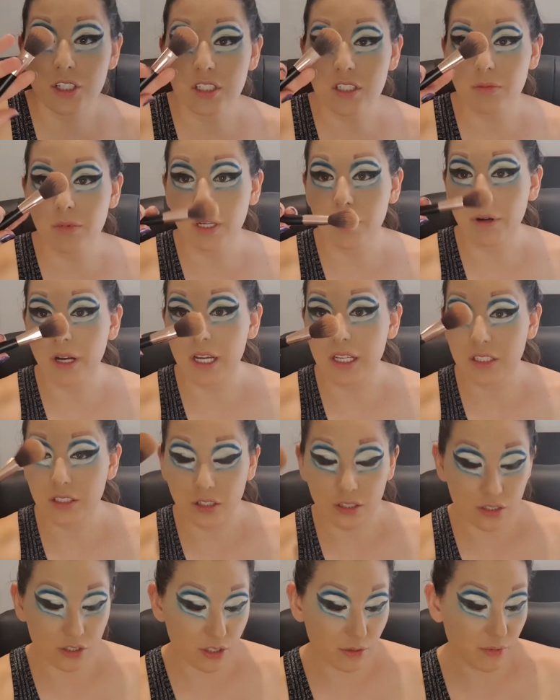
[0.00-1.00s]
a BYS
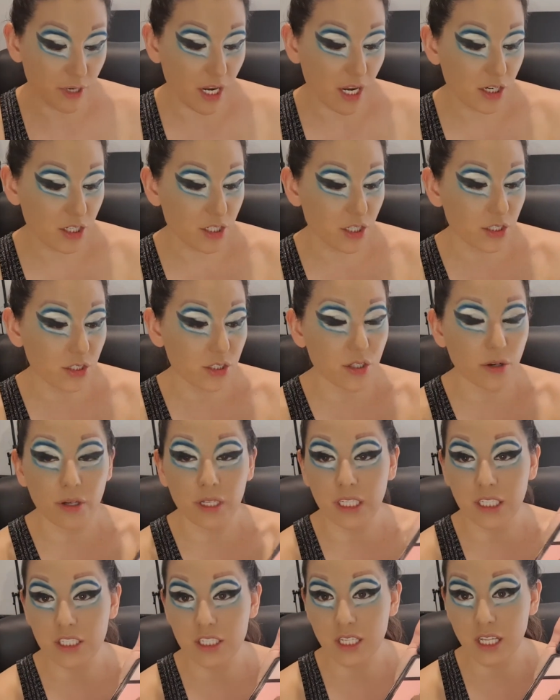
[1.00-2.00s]
contour brush
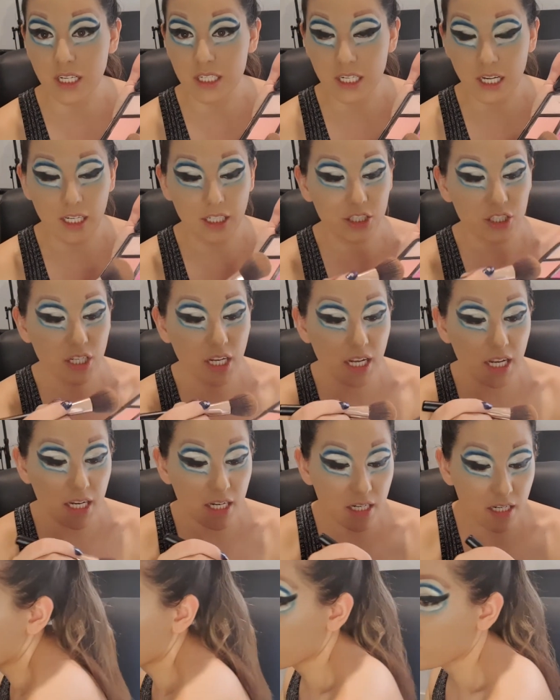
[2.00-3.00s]
going into that dark shade,